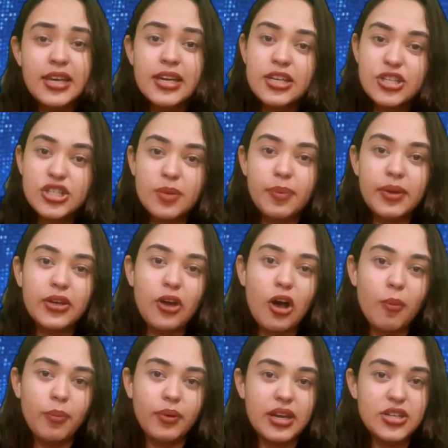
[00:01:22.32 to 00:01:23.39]
Shipping
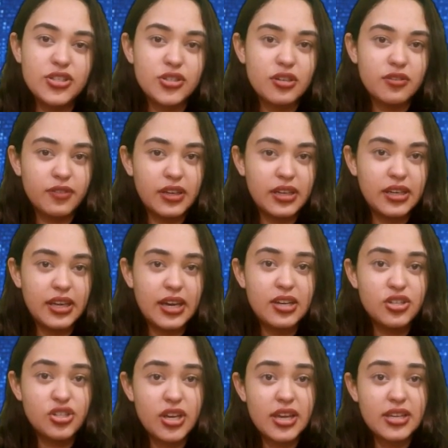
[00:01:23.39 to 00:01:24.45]
Corporation of India
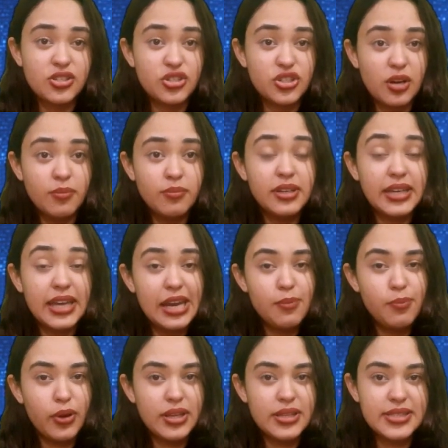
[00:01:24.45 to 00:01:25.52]
shares jumped
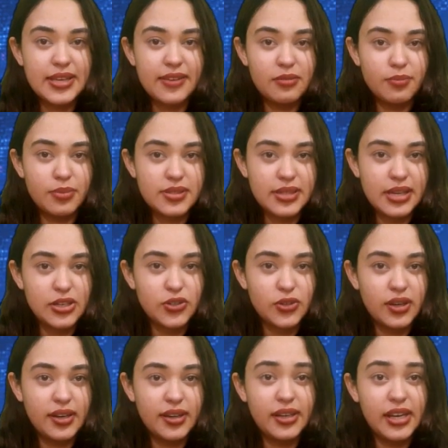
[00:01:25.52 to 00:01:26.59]
8.7% to
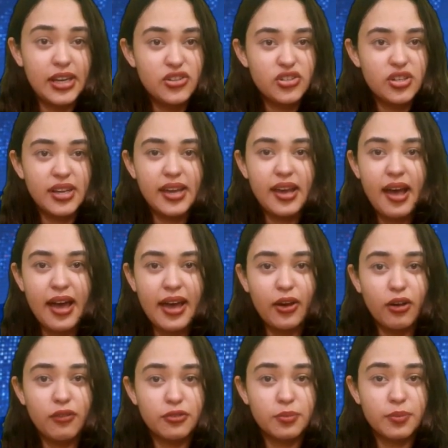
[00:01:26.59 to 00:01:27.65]
hit an intraday high
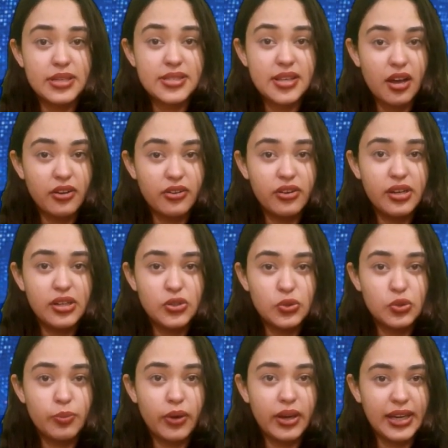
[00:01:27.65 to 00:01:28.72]
of Rs
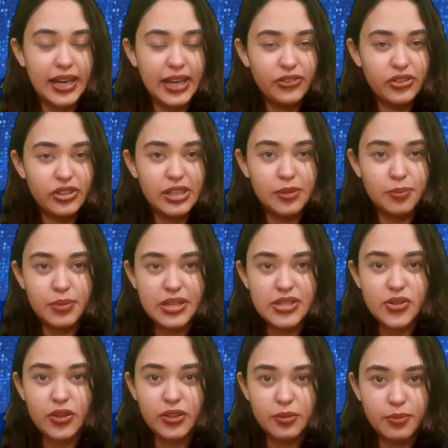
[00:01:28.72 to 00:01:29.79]
102.83 apiece
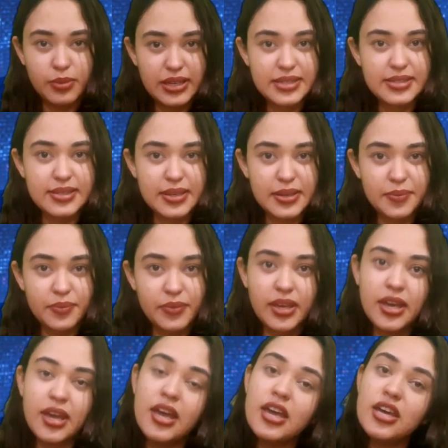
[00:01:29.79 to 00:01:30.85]
on the BSE.
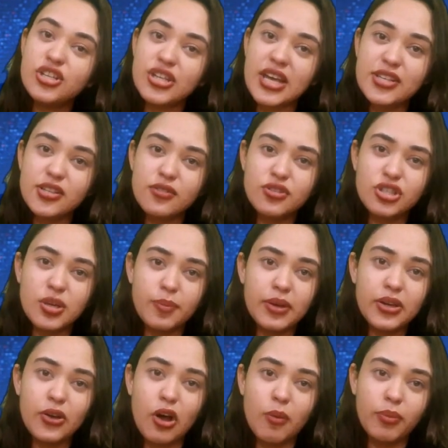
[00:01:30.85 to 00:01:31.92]
Shares of Shipping
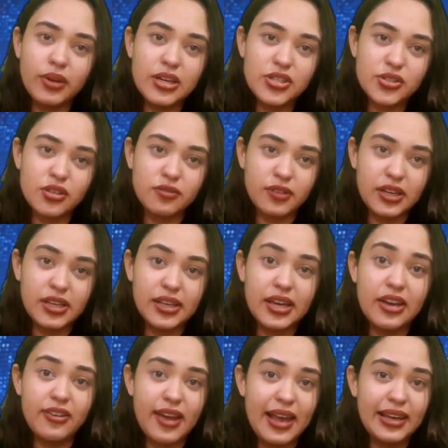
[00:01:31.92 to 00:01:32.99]
Corporation of
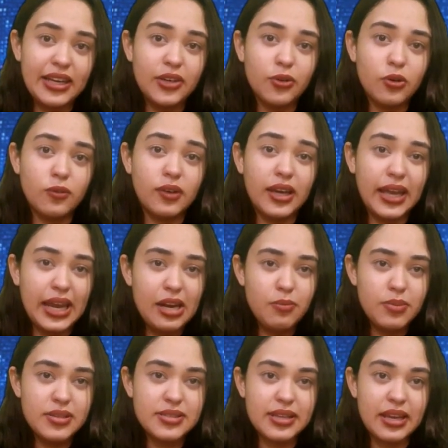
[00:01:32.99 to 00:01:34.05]
India rallied over
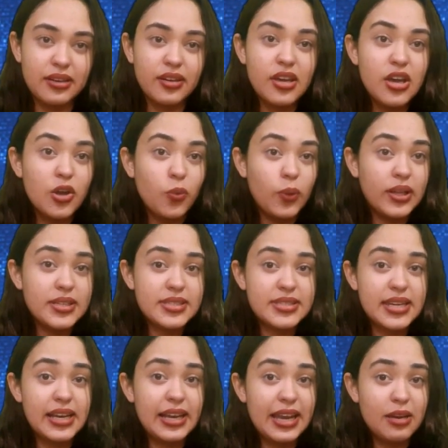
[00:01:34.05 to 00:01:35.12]
8%
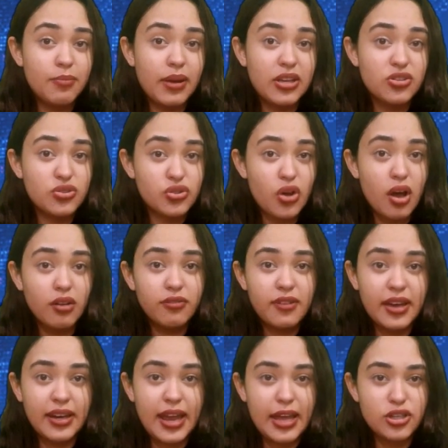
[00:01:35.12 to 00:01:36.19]
Wednesday, led by strong
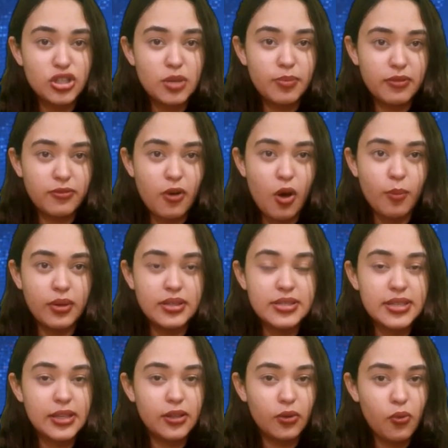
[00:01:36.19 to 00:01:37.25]
financial performance
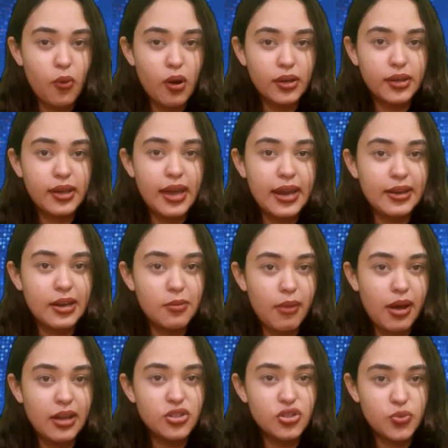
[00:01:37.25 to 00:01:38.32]
in the quarter ended
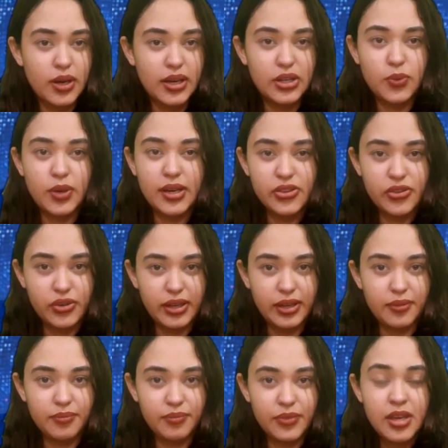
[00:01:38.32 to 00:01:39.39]
March 2023.
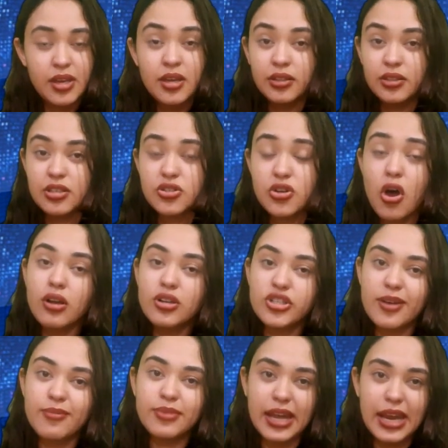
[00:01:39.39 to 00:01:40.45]
The stock
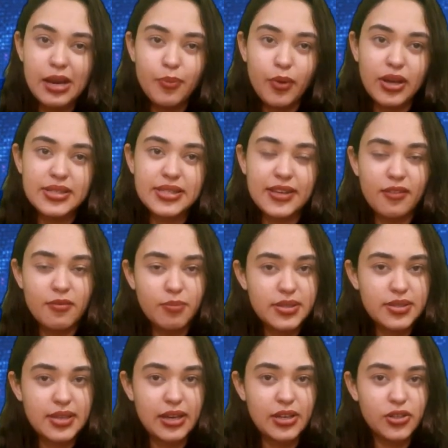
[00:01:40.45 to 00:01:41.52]
jumped
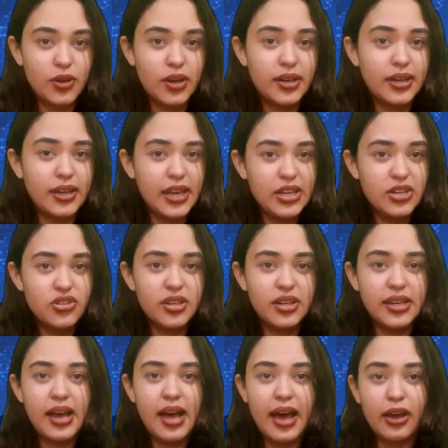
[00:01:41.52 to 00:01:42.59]
8.7% to hit an
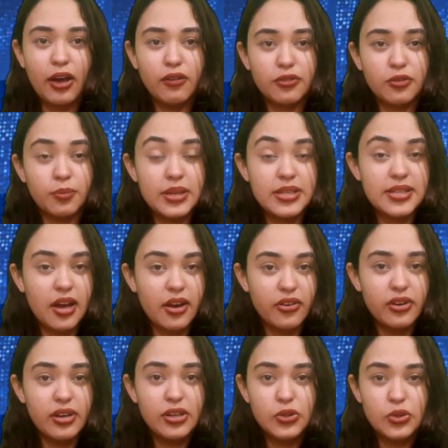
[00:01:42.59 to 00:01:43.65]
intraday high of Rs
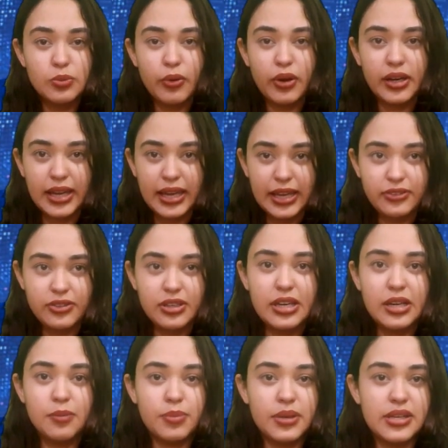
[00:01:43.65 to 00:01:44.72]
102.83
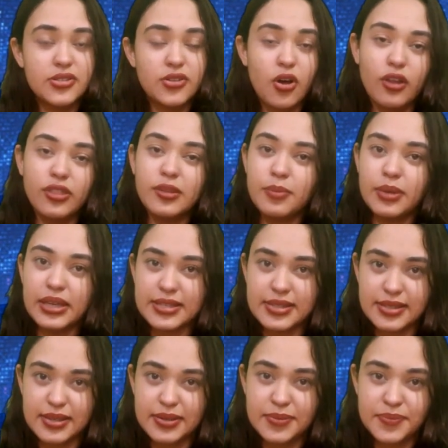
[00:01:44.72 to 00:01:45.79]
apiece on the
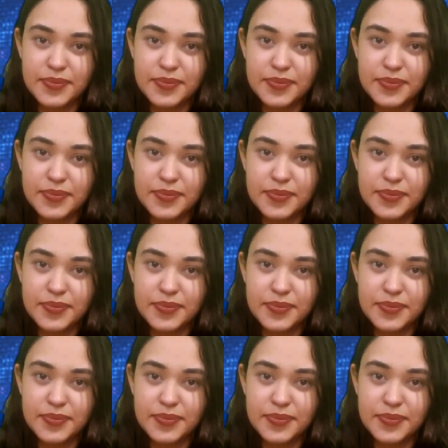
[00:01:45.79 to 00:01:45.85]
BSE.